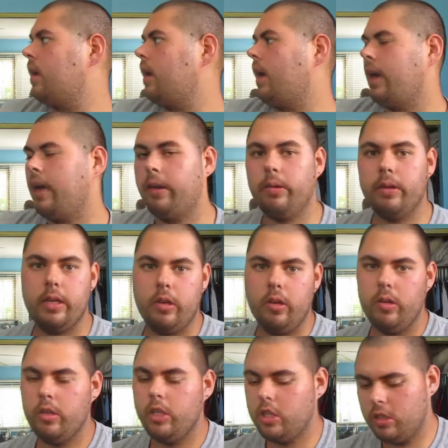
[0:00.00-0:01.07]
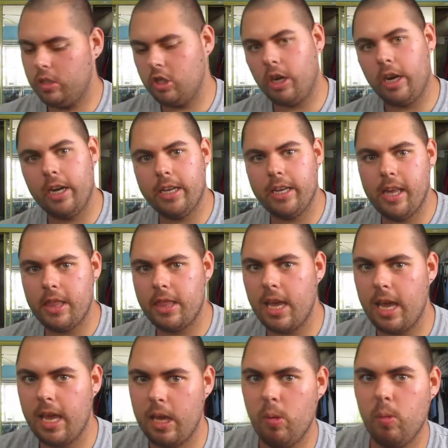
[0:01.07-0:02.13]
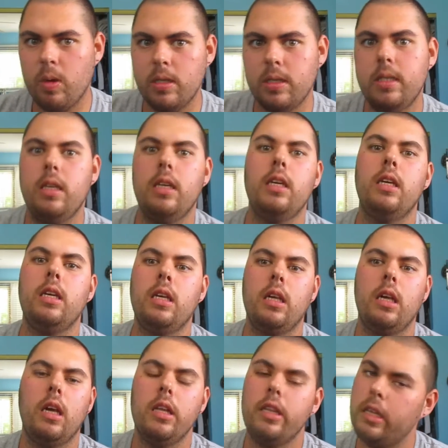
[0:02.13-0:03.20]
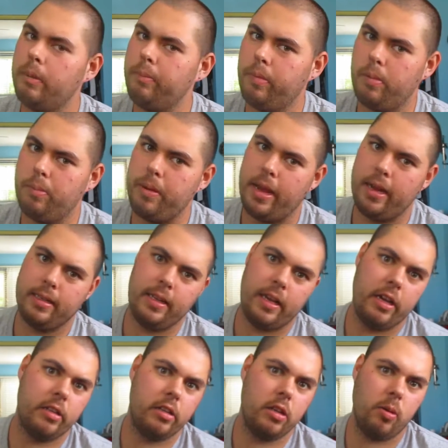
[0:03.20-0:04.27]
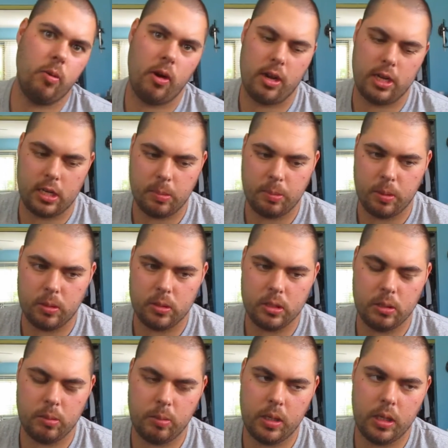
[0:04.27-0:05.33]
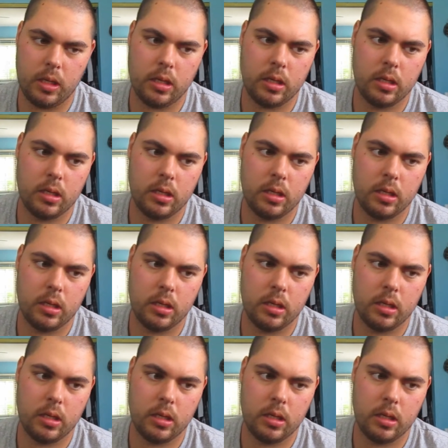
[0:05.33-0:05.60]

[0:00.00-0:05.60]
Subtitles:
and trying to get that A1C number back down to where it's supposed to be.